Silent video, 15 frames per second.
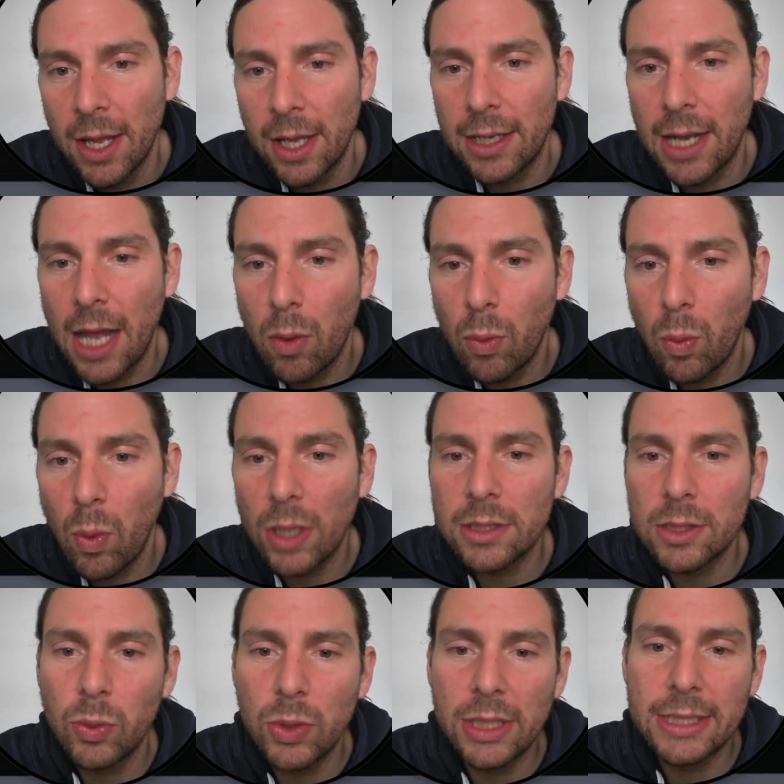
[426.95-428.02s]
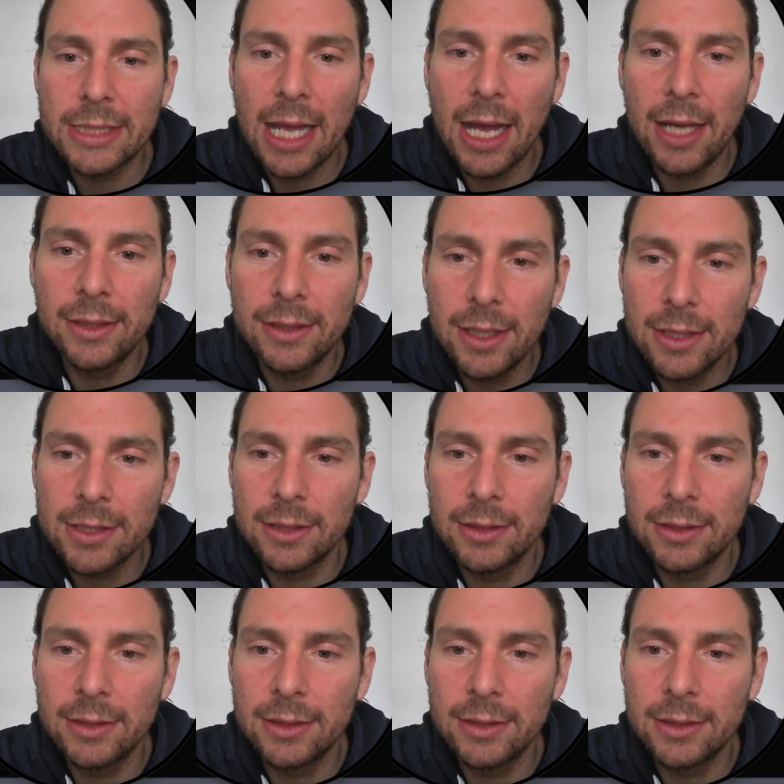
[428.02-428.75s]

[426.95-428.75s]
Now, once we sign this,